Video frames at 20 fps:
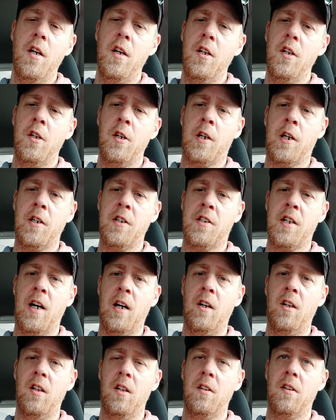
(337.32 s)
you can
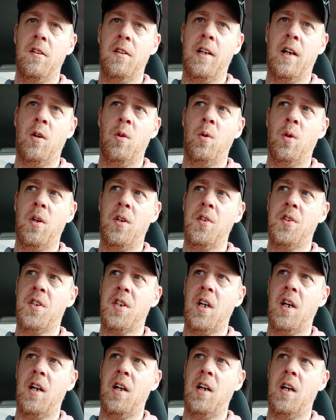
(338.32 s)
tell there was
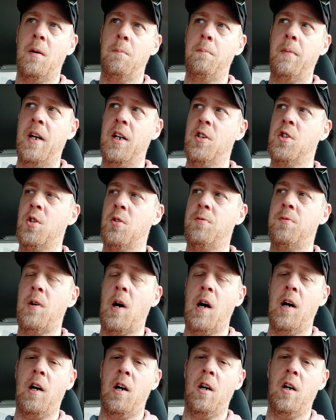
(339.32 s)
uh, a major
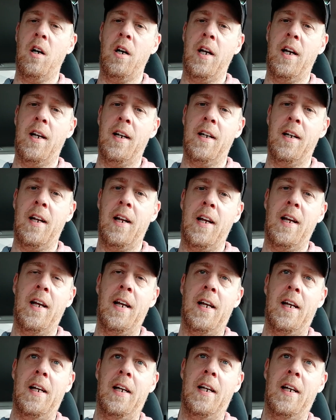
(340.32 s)
fire in
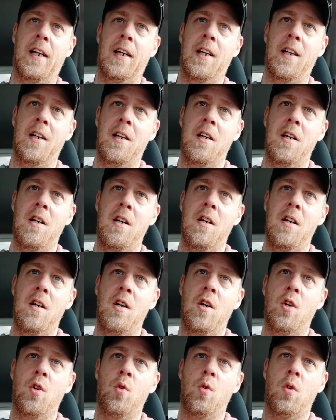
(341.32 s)
a
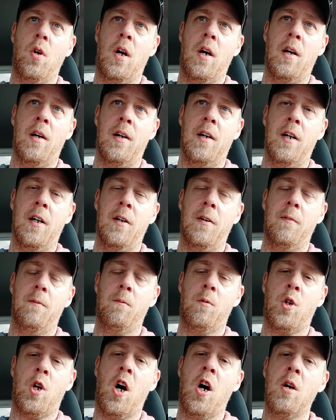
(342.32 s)
uh,
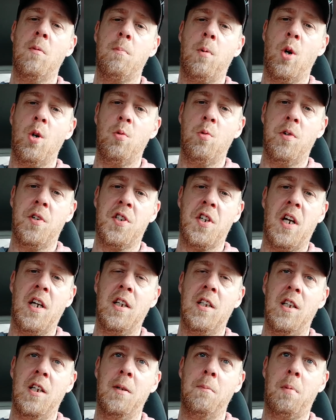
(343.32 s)
cardboard
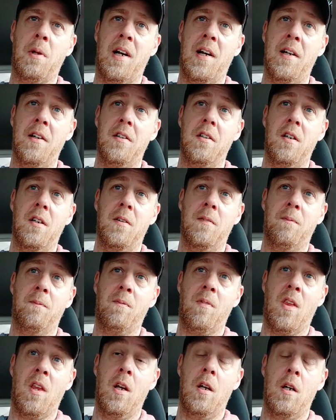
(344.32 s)
recycling plant,
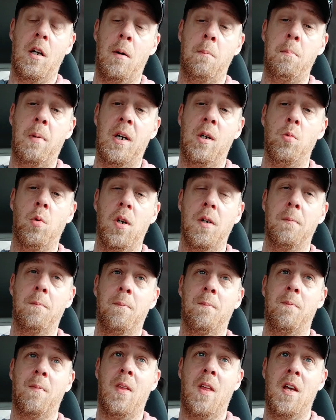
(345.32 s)
a big one,
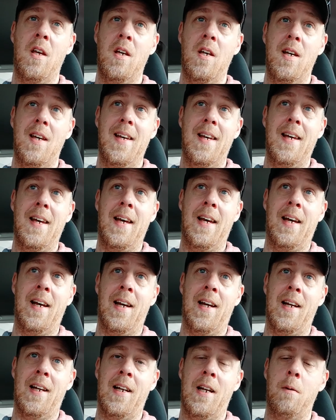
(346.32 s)

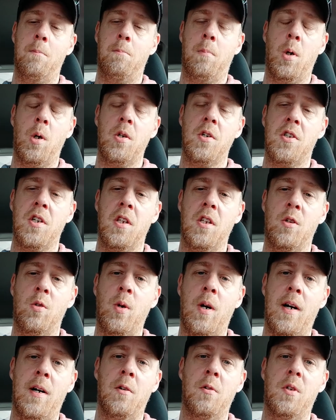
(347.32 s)
and it burned to the
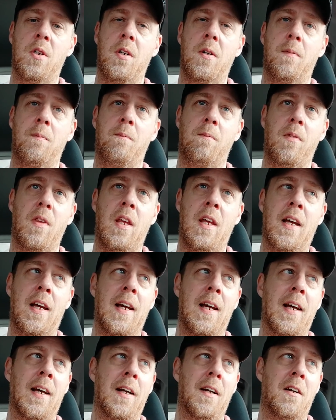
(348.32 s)
ground.
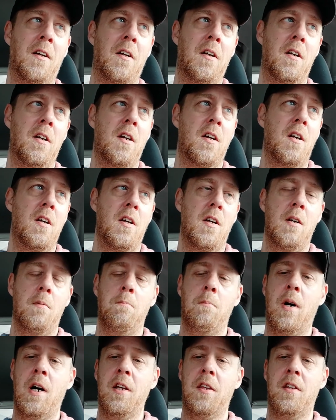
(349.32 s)
And
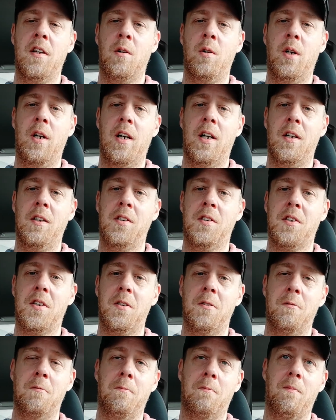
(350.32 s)
my theory is
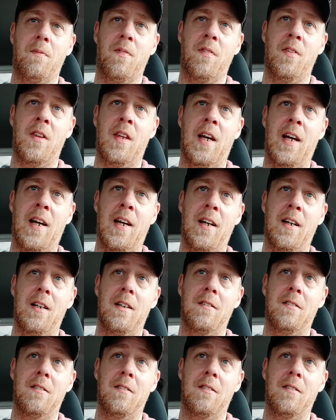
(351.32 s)
that